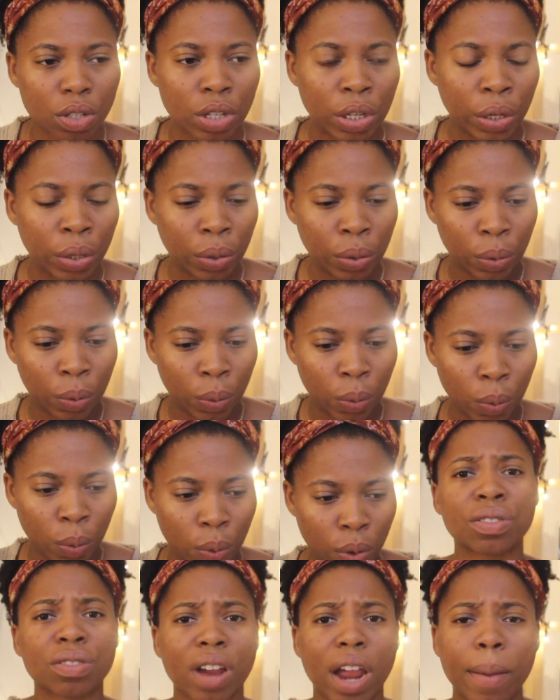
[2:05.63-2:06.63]
to
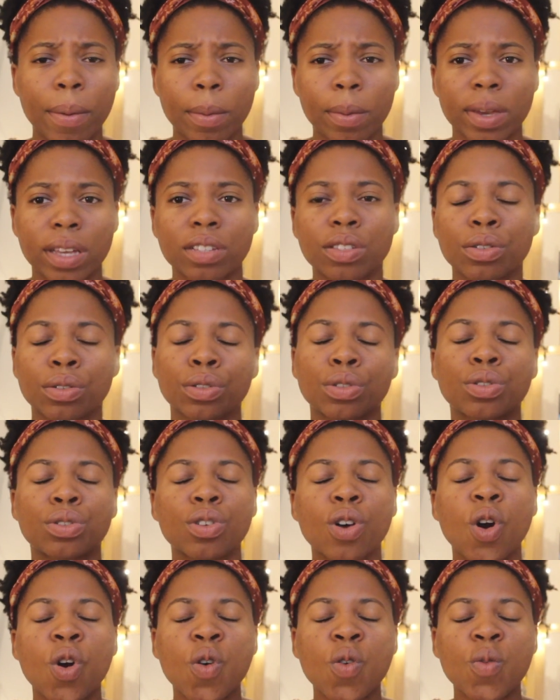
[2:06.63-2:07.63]
describe it because there are
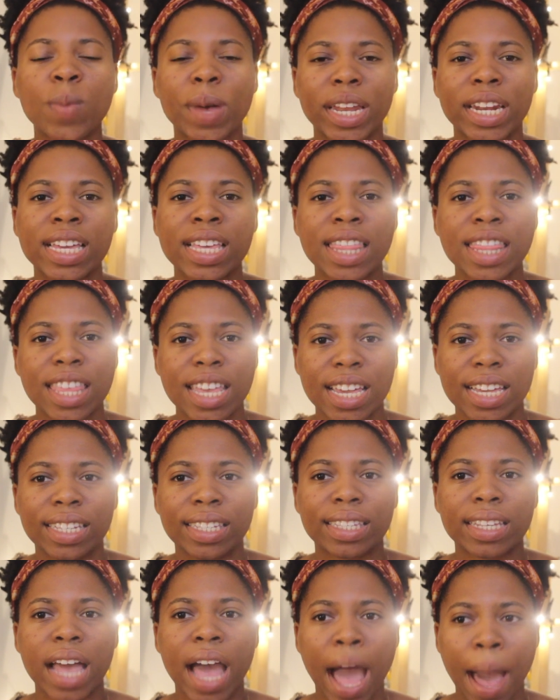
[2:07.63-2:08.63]
so many
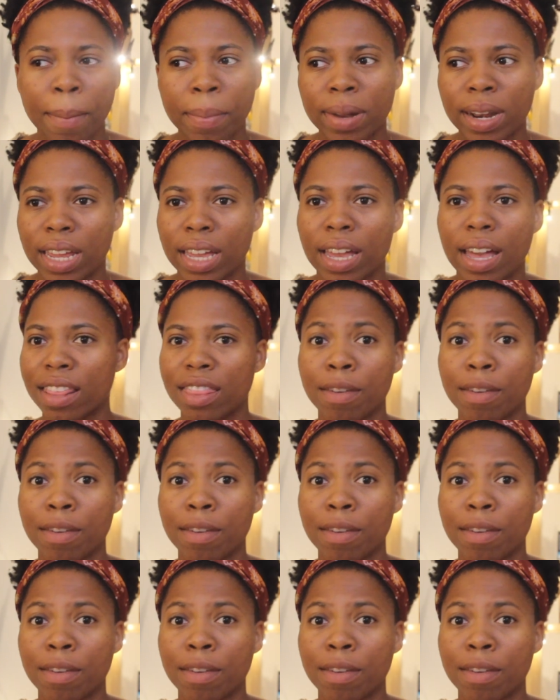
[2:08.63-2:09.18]
things happening.